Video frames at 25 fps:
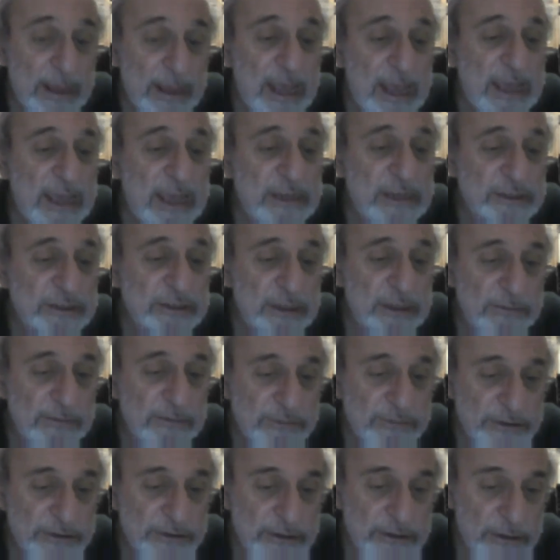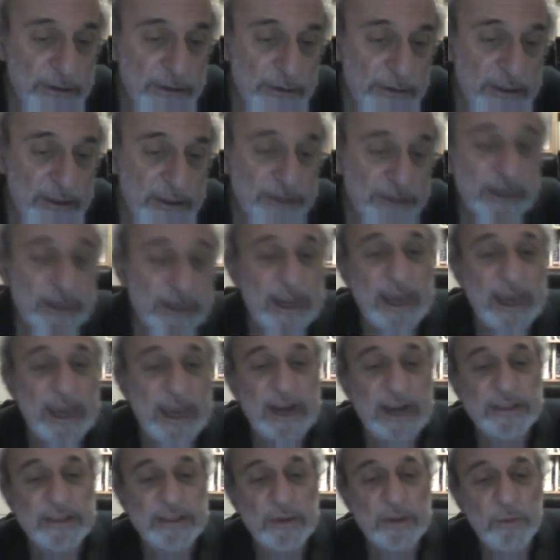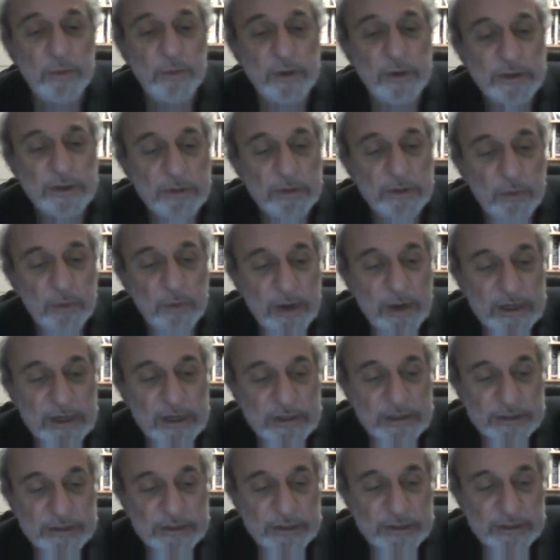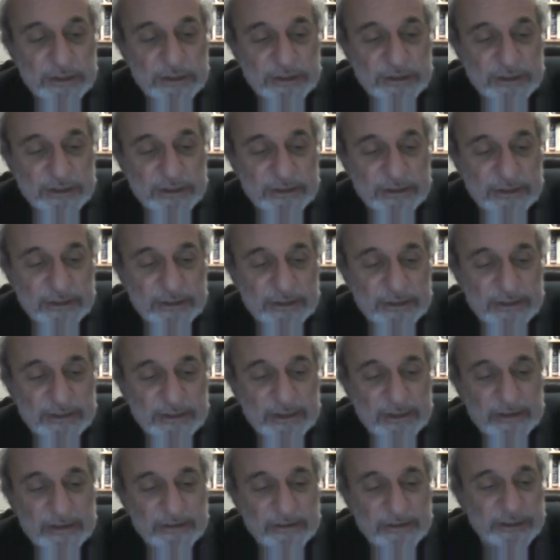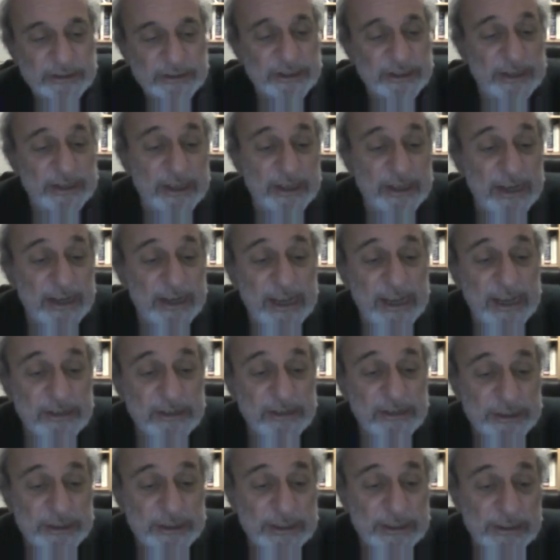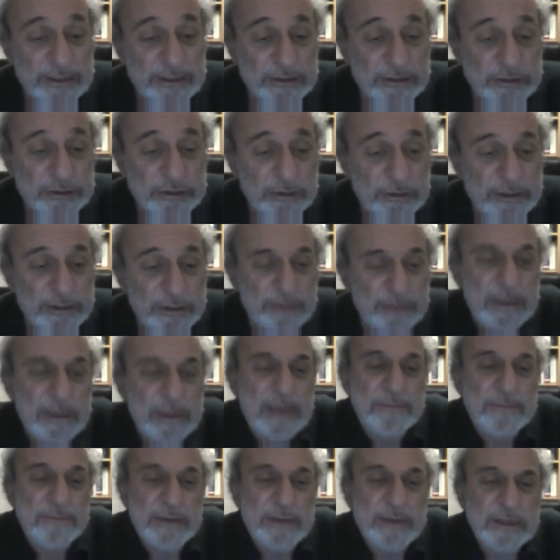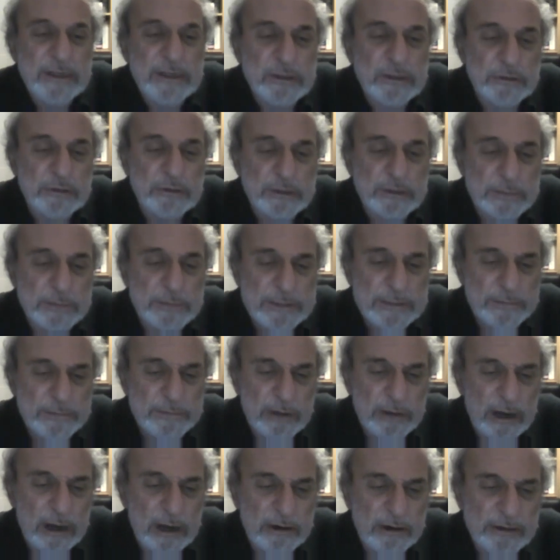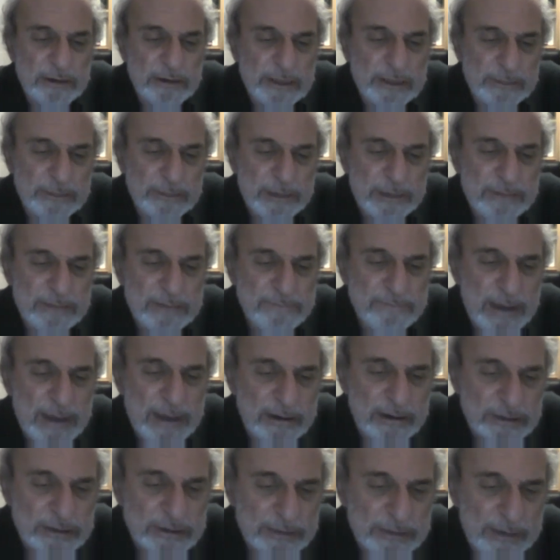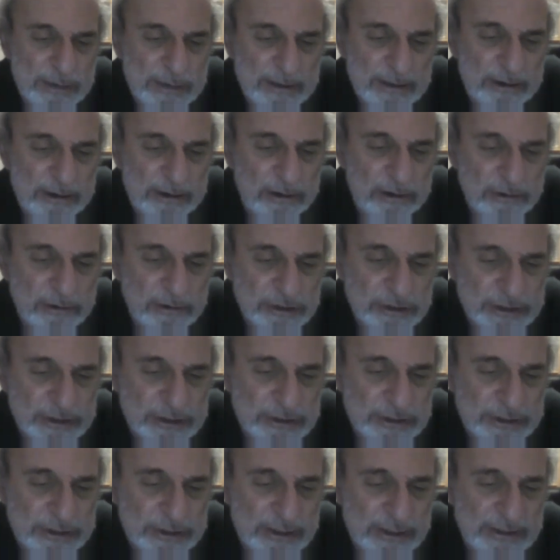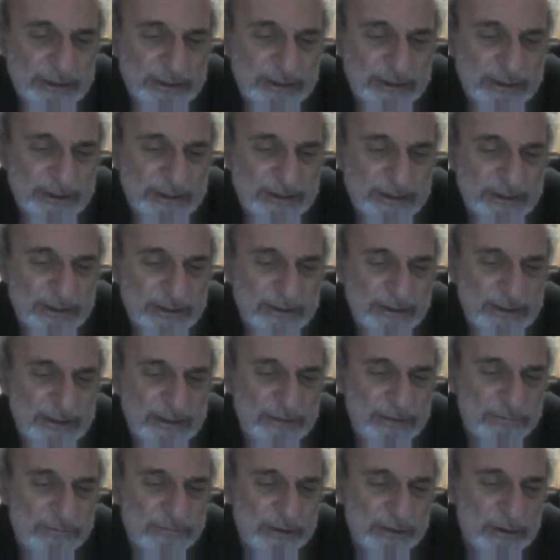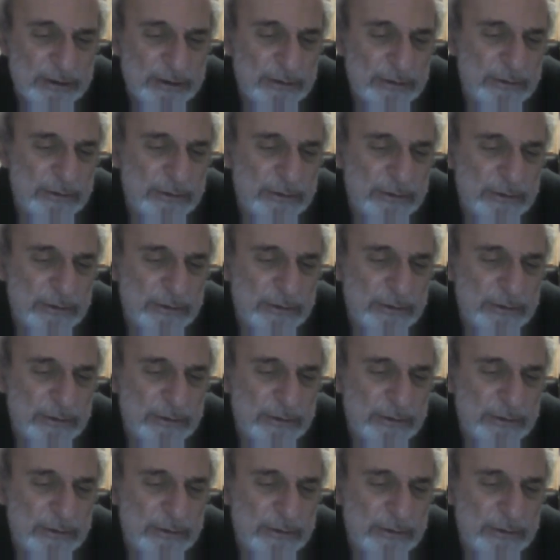He's confident in who he is. And I think one of the ways that's just, I think, an interesting little story, you know, many Jewish people are a little bit embarrassed about their origins. They feel